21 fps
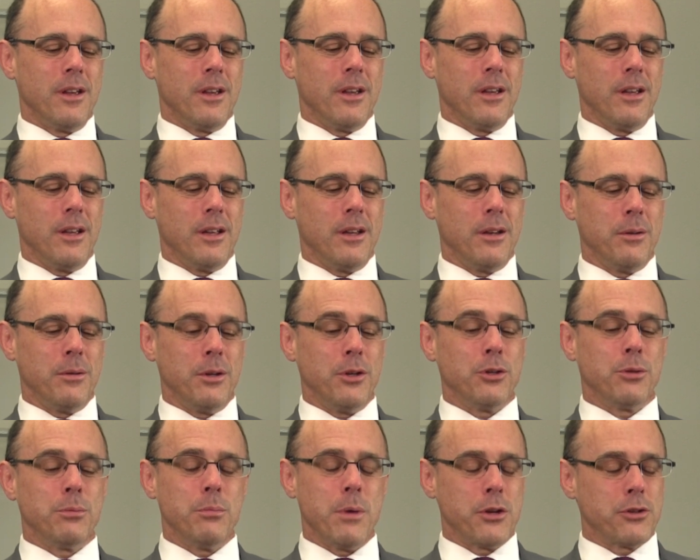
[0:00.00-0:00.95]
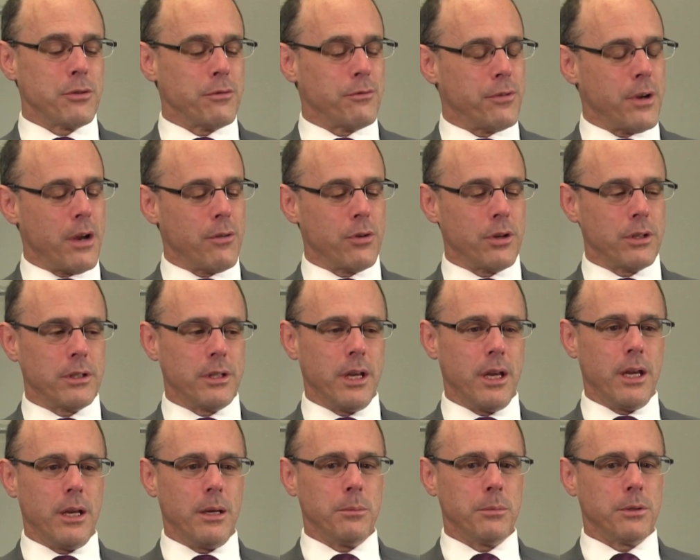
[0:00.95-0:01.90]
and you mentioned favorite
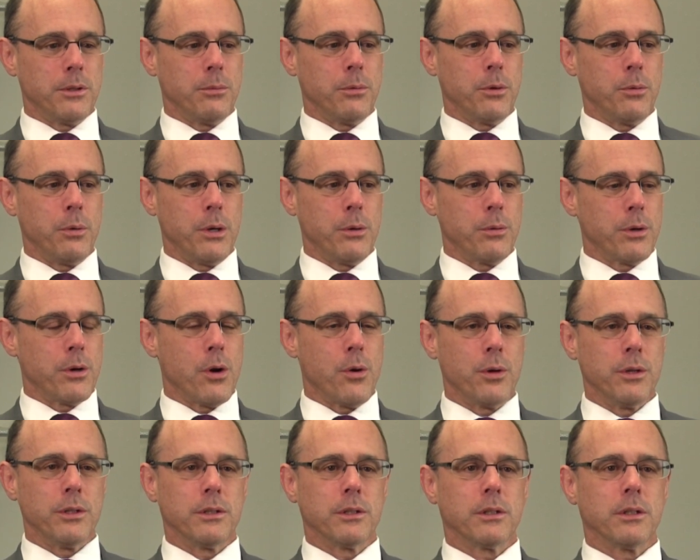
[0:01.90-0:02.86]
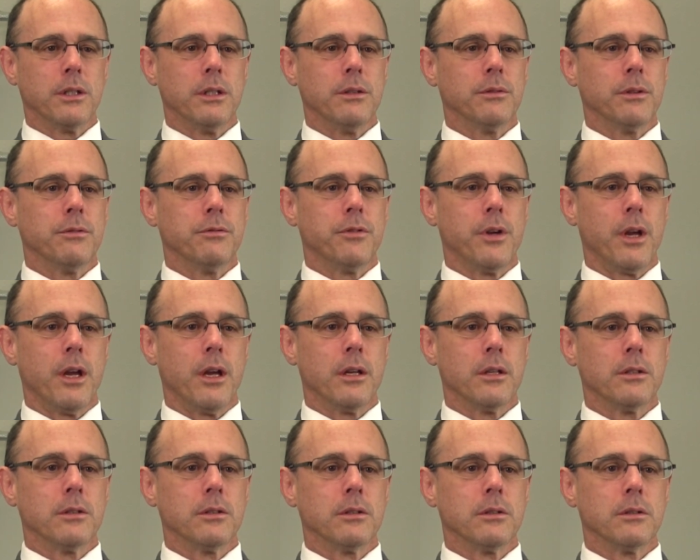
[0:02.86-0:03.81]
teams, and we were always Cleveland
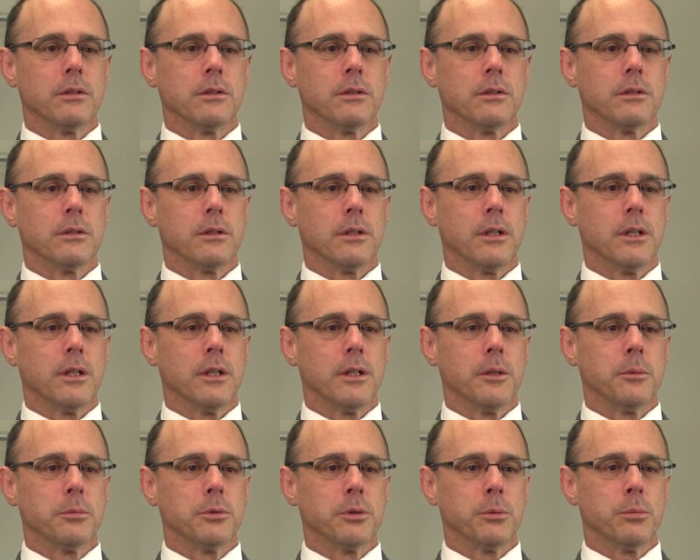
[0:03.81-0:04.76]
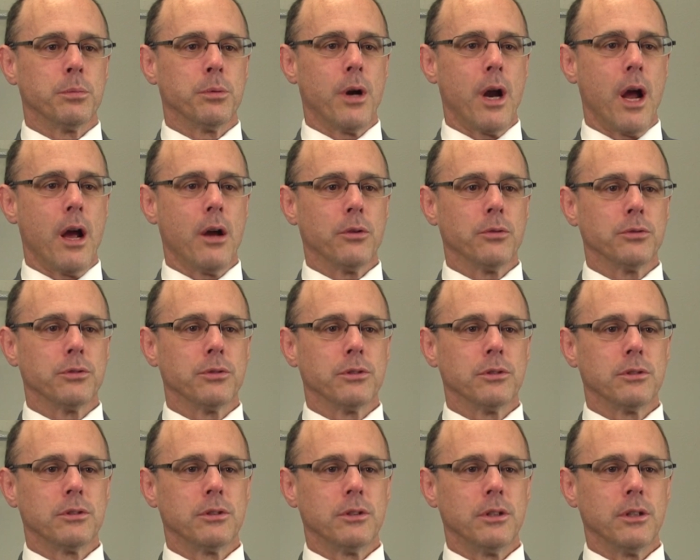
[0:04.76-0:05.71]
fans. Uh, so
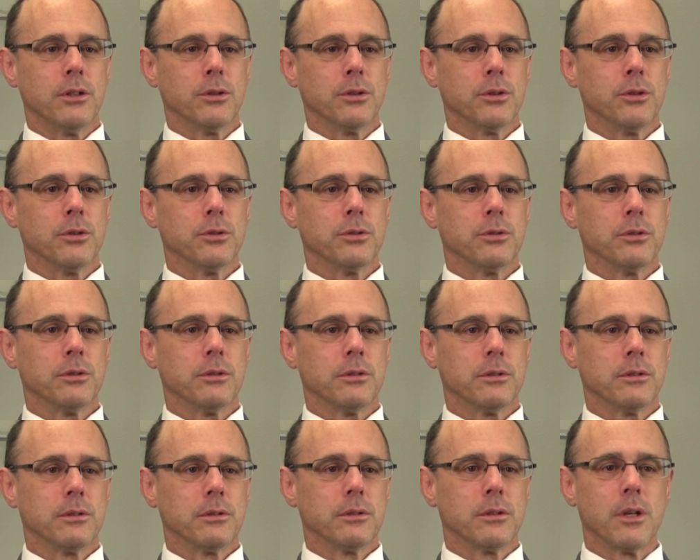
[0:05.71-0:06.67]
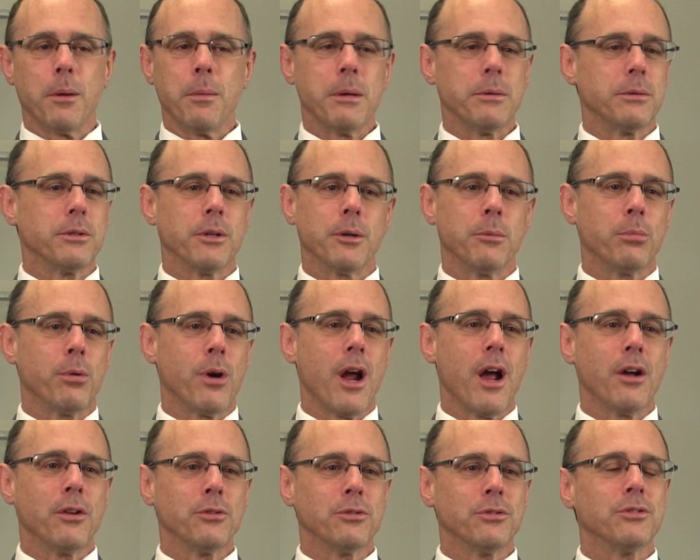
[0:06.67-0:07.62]
Browns, Steelers, I mean, sorry,
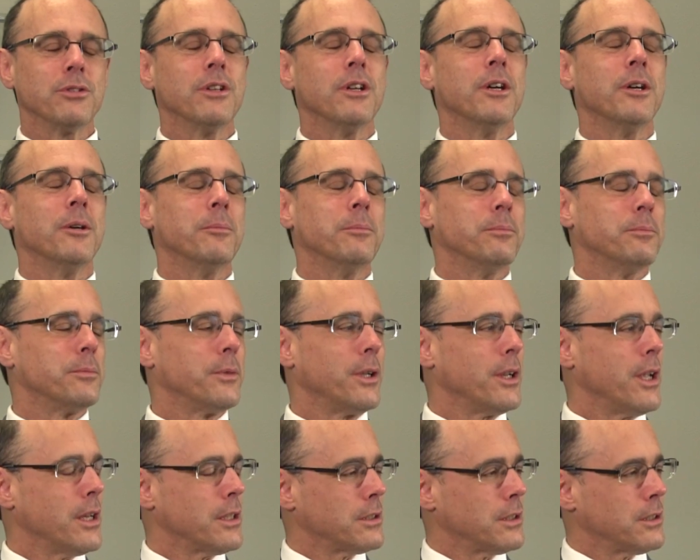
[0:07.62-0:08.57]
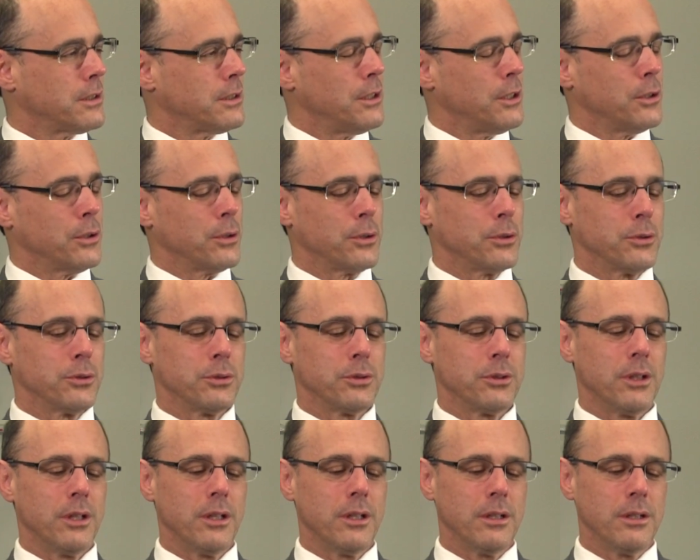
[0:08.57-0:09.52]
Browns um, against the
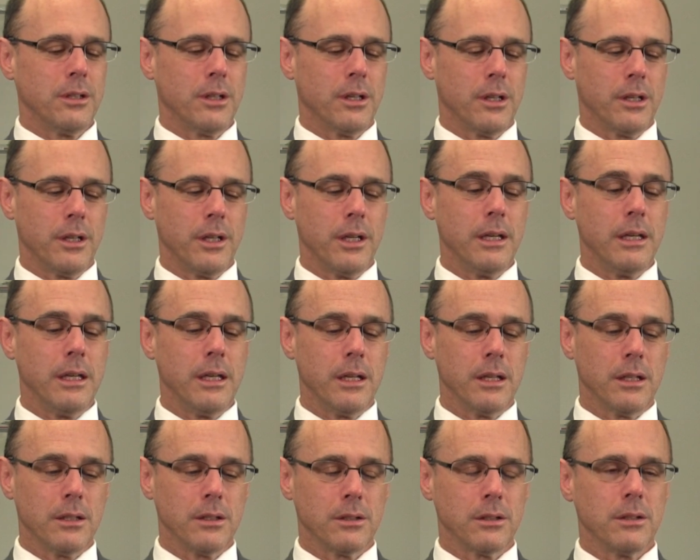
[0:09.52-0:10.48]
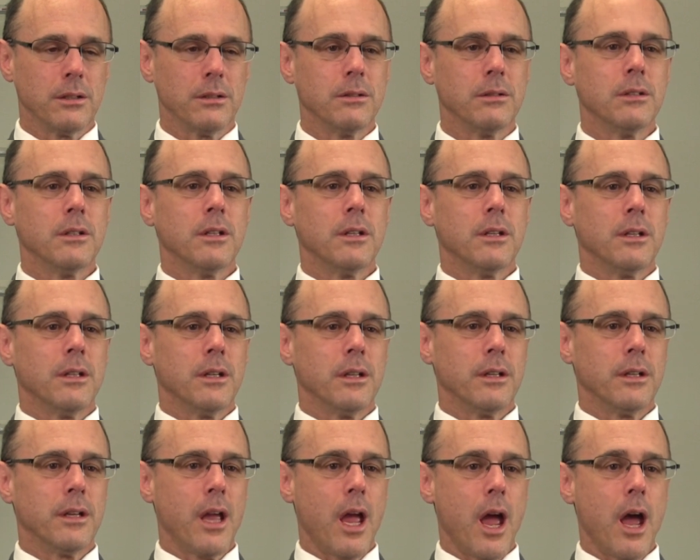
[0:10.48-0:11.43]
Steelers and uh, Indians and,
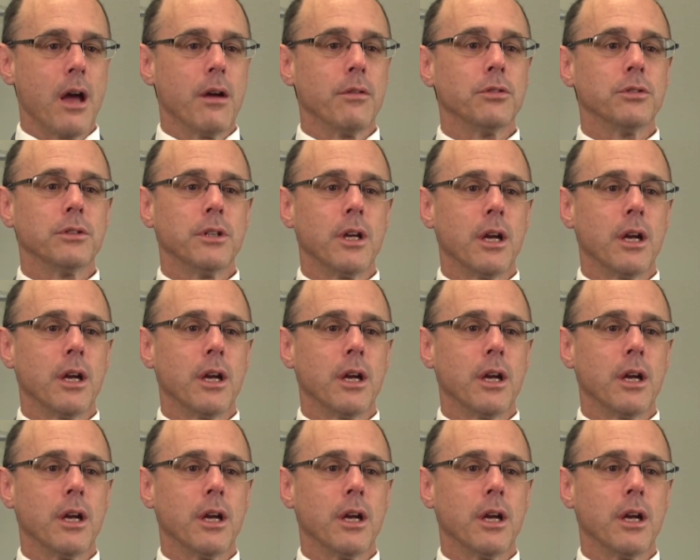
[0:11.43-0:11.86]
and Cavs,